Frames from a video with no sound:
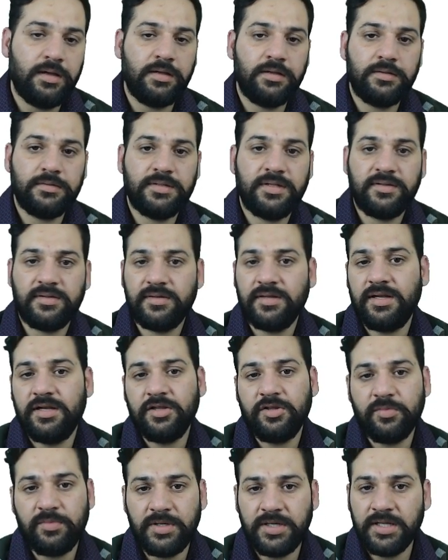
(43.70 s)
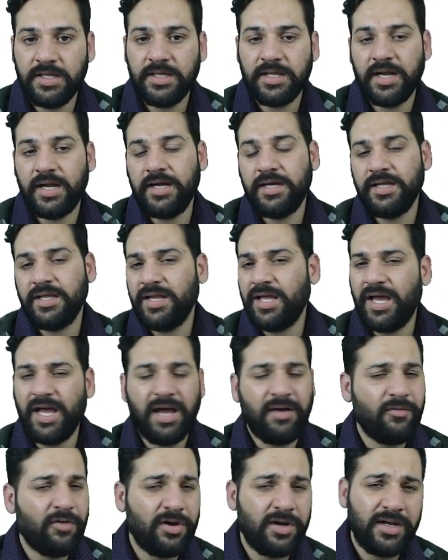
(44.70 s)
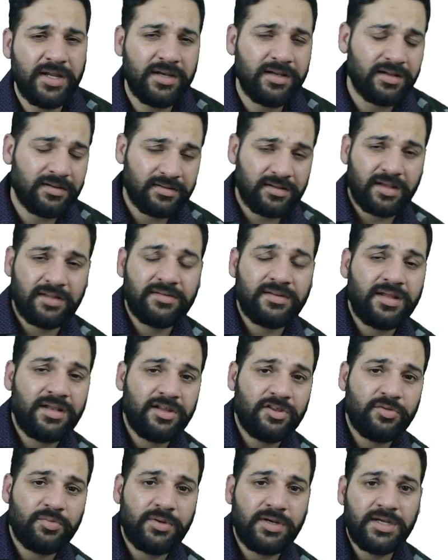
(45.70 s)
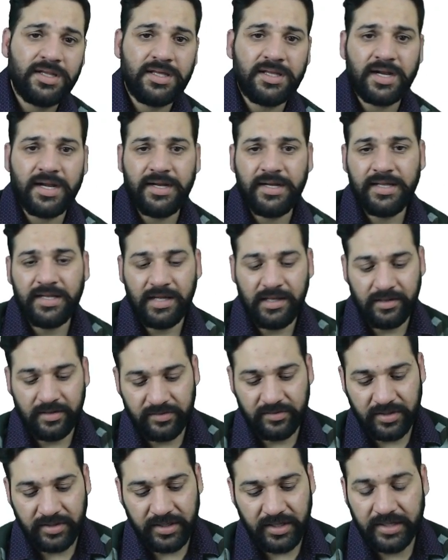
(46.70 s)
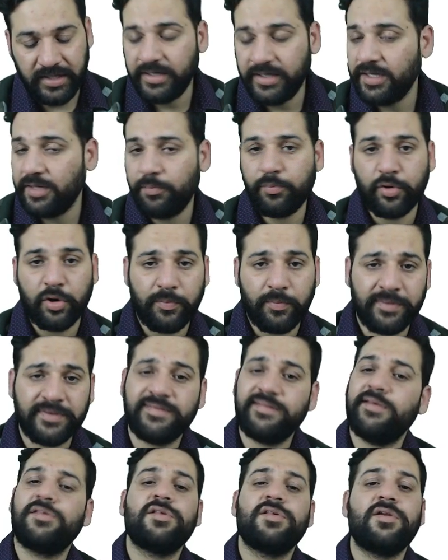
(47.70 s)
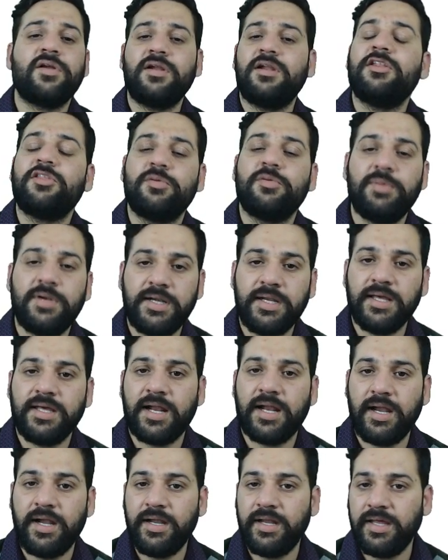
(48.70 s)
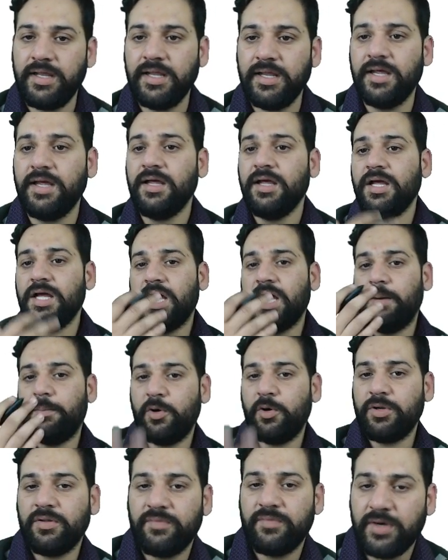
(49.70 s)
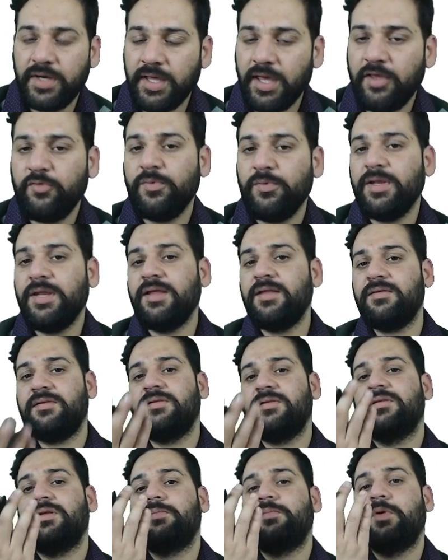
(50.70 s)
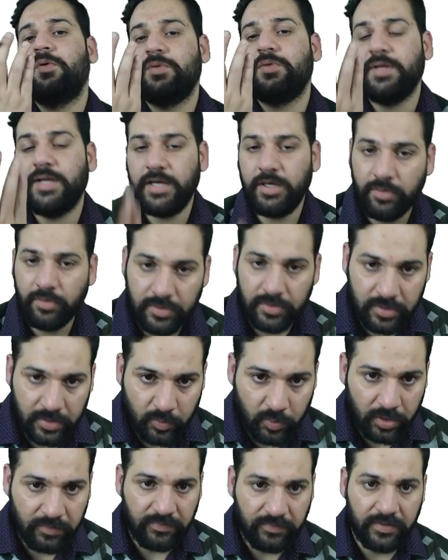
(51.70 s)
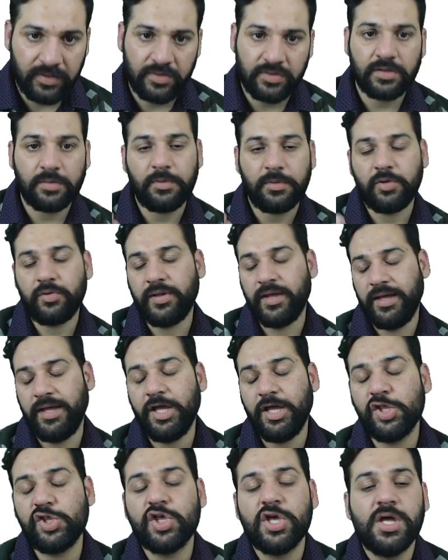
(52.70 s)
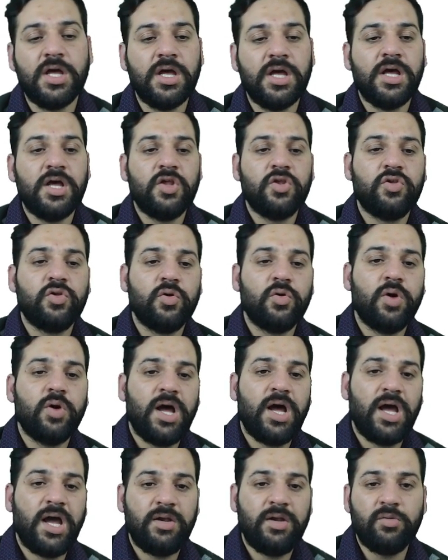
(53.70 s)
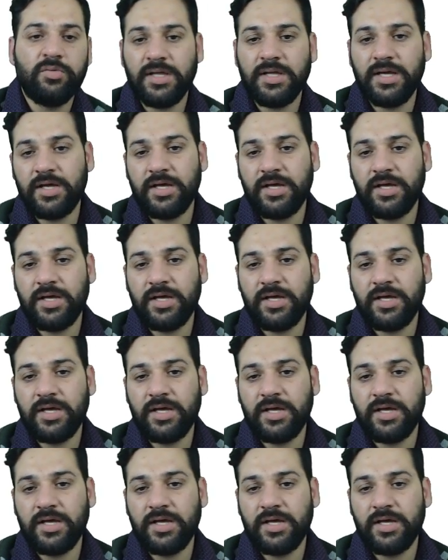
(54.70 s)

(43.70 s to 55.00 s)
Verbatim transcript: this is eligibility criteria. I have already discussed the eligibility criteria yesterday. I did a proper session on eligibility criteria about the work experiences, about the education qualifications, about the age. So I don't think I